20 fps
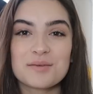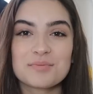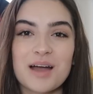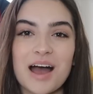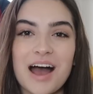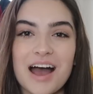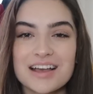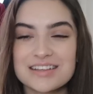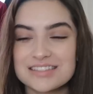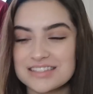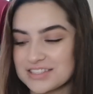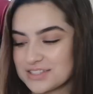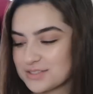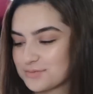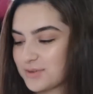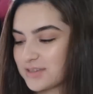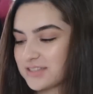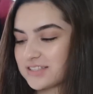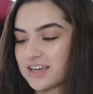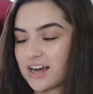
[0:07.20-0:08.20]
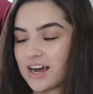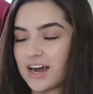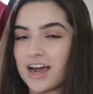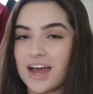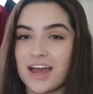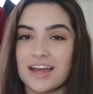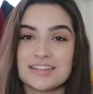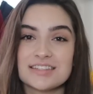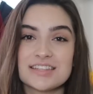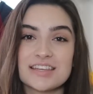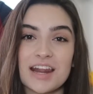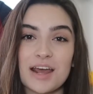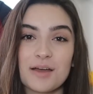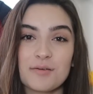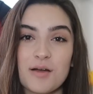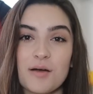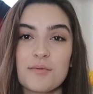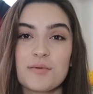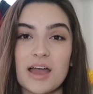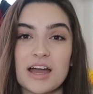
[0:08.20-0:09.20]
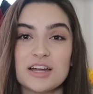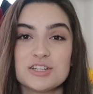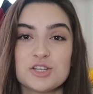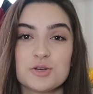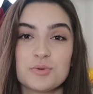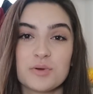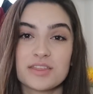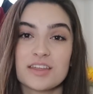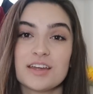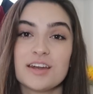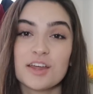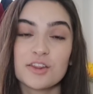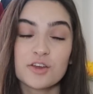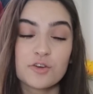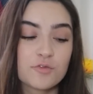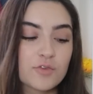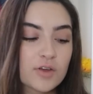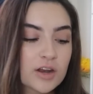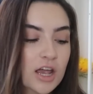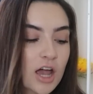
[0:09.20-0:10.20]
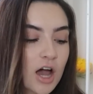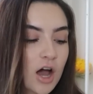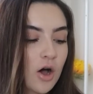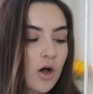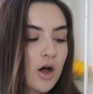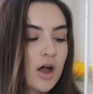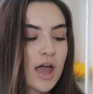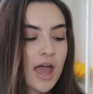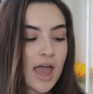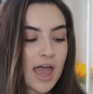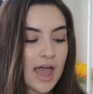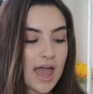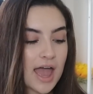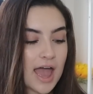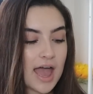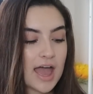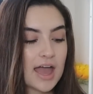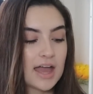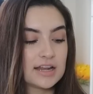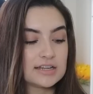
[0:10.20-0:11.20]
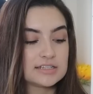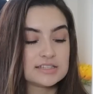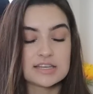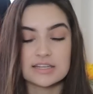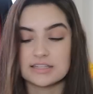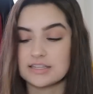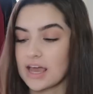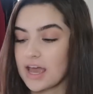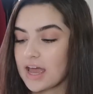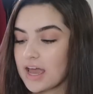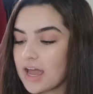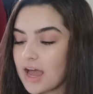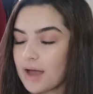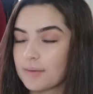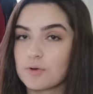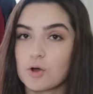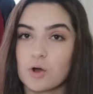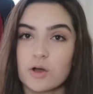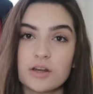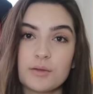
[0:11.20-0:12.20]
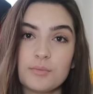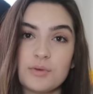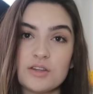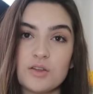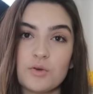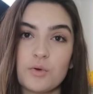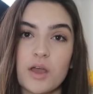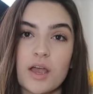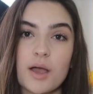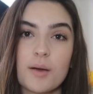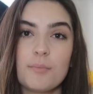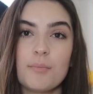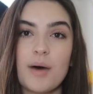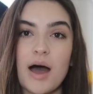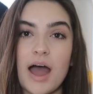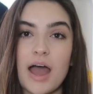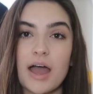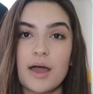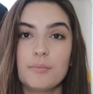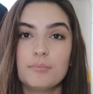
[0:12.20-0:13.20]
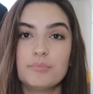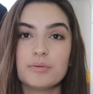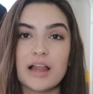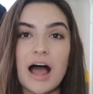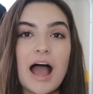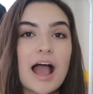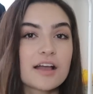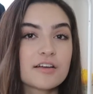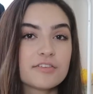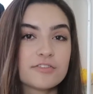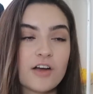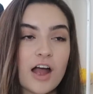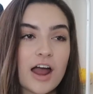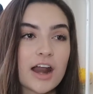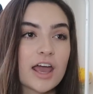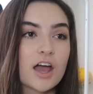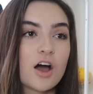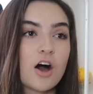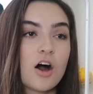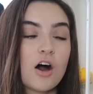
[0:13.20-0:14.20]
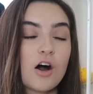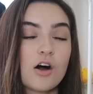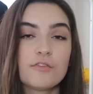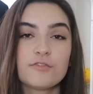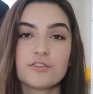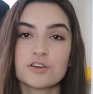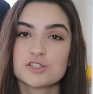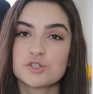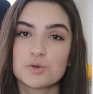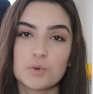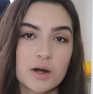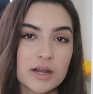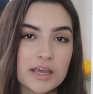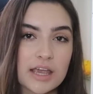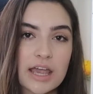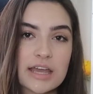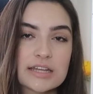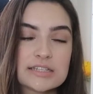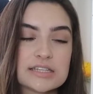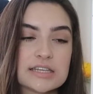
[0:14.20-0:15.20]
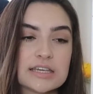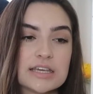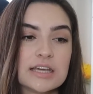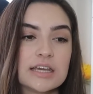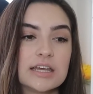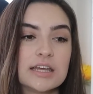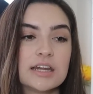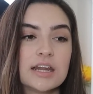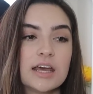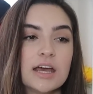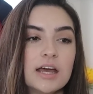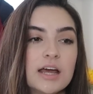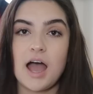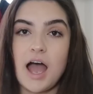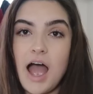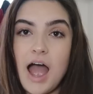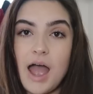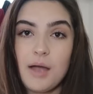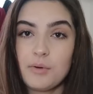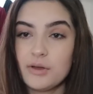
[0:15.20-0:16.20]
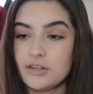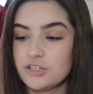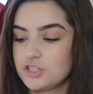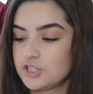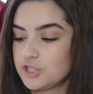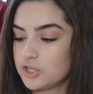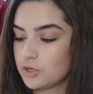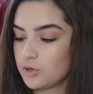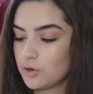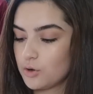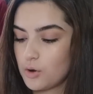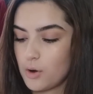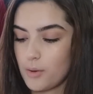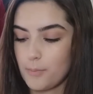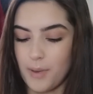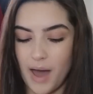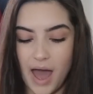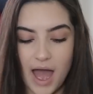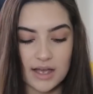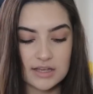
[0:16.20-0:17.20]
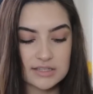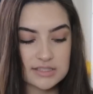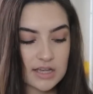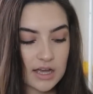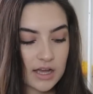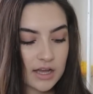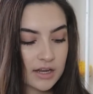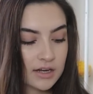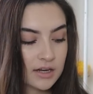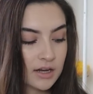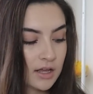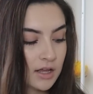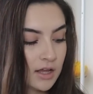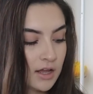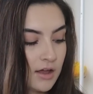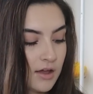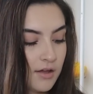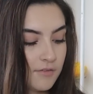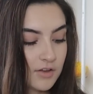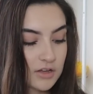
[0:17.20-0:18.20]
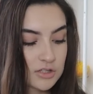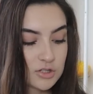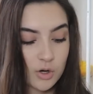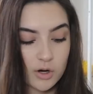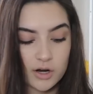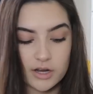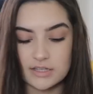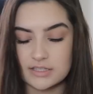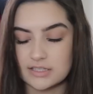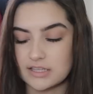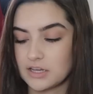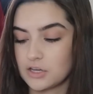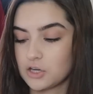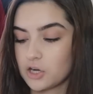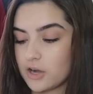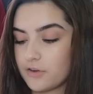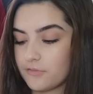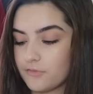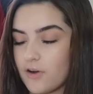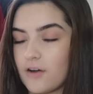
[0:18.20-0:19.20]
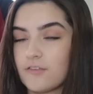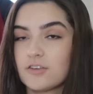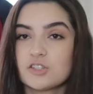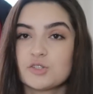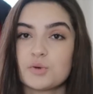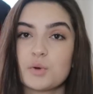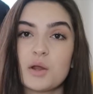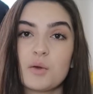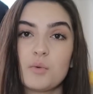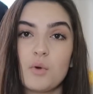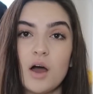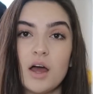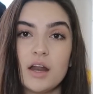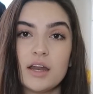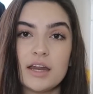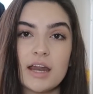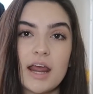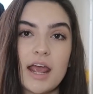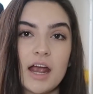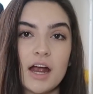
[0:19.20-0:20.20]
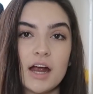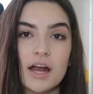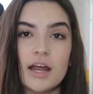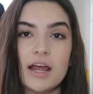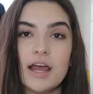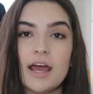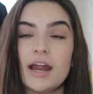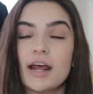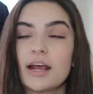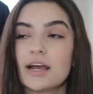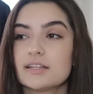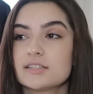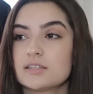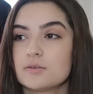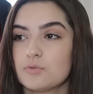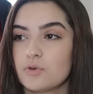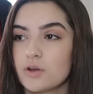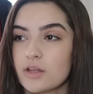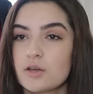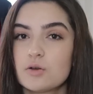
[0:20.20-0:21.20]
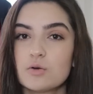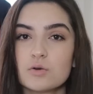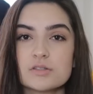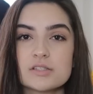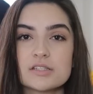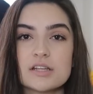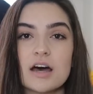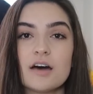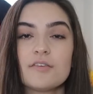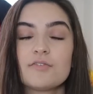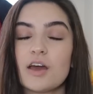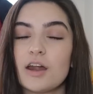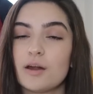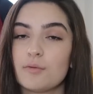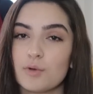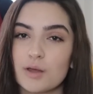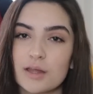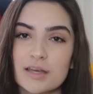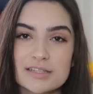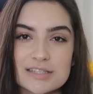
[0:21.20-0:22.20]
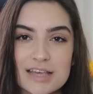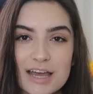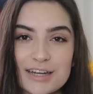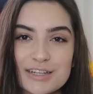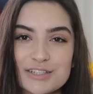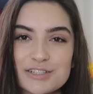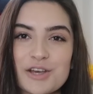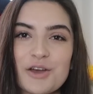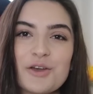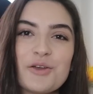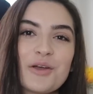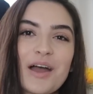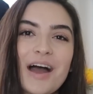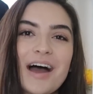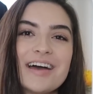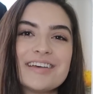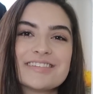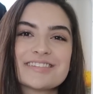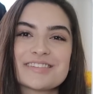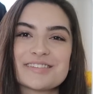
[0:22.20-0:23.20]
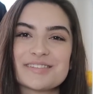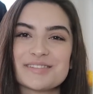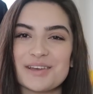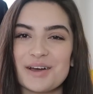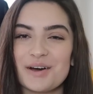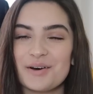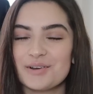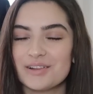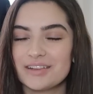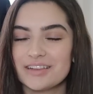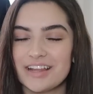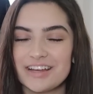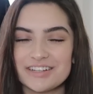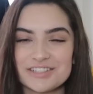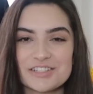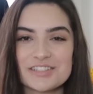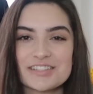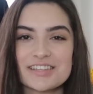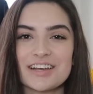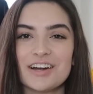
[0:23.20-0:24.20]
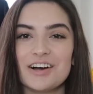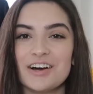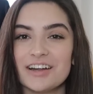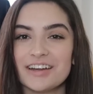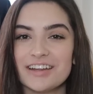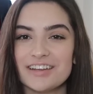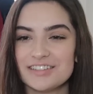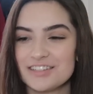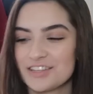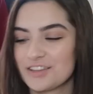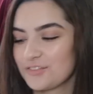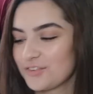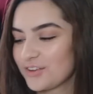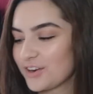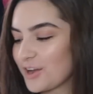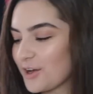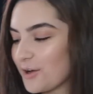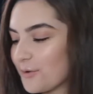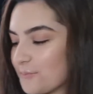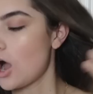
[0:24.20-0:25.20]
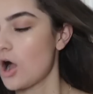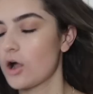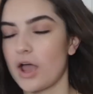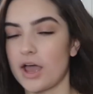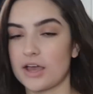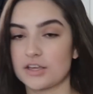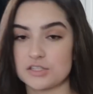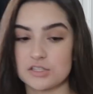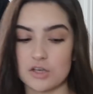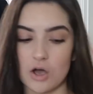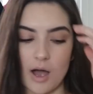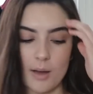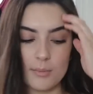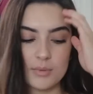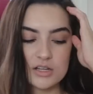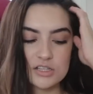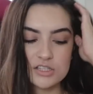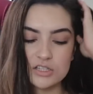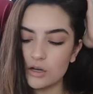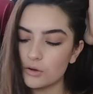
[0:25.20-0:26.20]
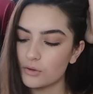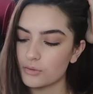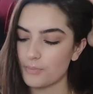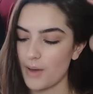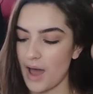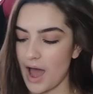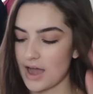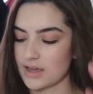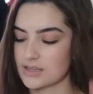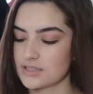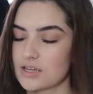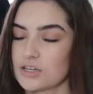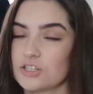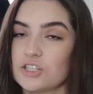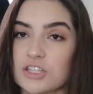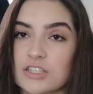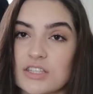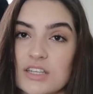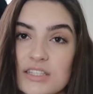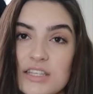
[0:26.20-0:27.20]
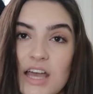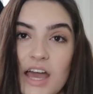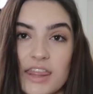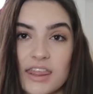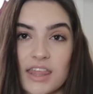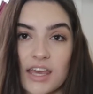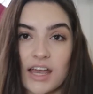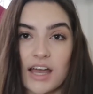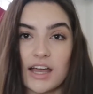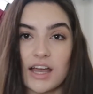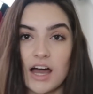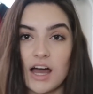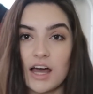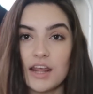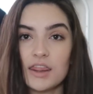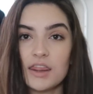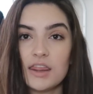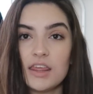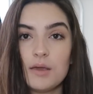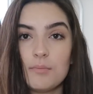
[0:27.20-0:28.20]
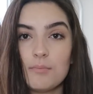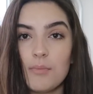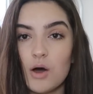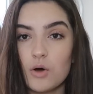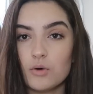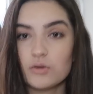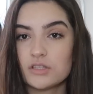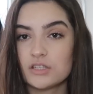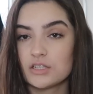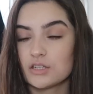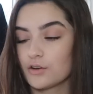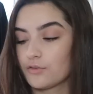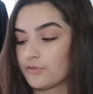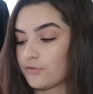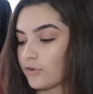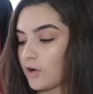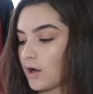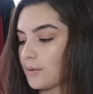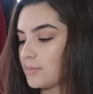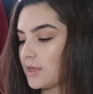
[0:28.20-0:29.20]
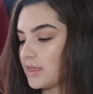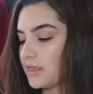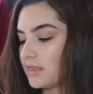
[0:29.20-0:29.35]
guys? It's me, Sarah, and today I'm coming at you with another video. And today I'm going to be doing my Black Friday haul for 2018. I went to PacSun, Victoria's Secret, Forever 21 in Aerie, and I got some really cool stuff, and I'm really excited to show you guys, so let's just get on into the video. Okay, so I'm gonna start with PacSun just because I think I got the most from